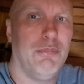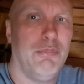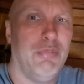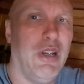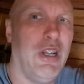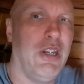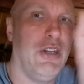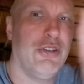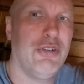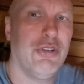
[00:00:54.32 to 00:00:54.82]

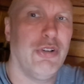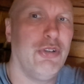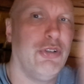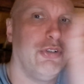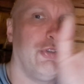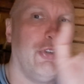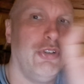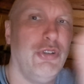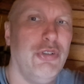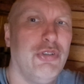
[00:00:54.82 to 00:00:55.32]
based on a
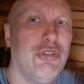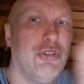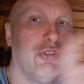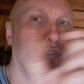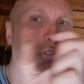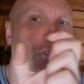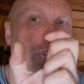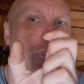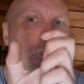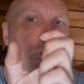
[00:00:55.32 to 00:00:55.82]
true
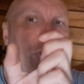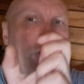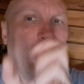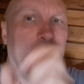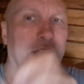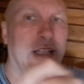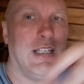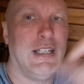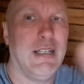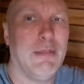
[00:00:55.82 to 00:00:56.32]

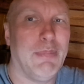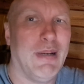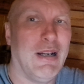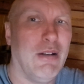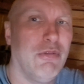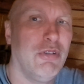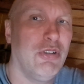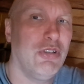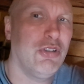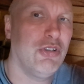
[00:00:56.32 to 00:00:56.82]
story
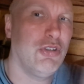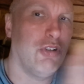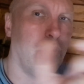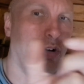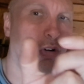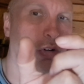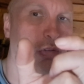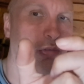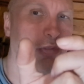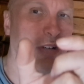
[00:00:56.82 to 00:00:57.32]
about the
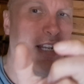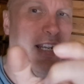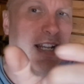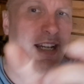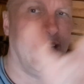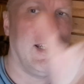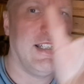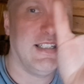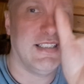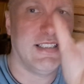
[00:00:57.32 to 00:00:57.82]
Stone
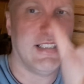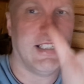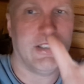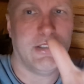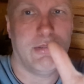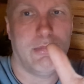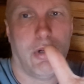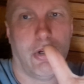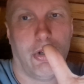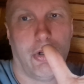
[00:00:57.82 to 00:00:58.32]
Age
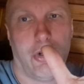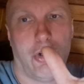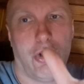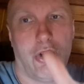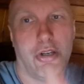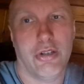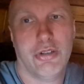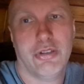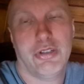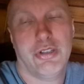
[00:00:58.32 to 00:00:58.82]
as a
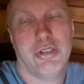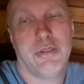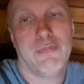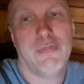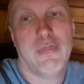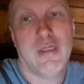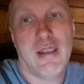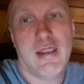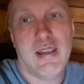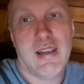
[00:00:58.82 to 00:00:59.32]
monologue
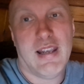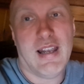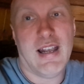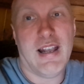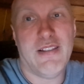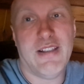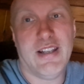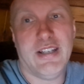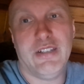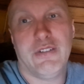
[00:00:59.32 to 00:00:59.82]

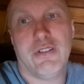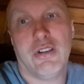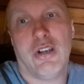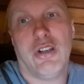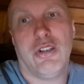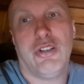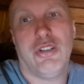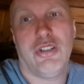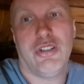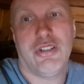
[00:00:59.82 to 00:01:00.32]
and then you've
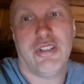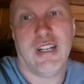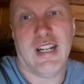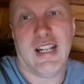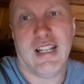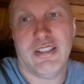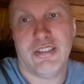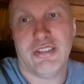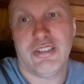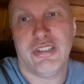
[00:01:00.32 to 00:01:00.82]
got Ursula
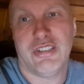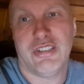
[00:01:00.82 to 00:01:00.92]
Hans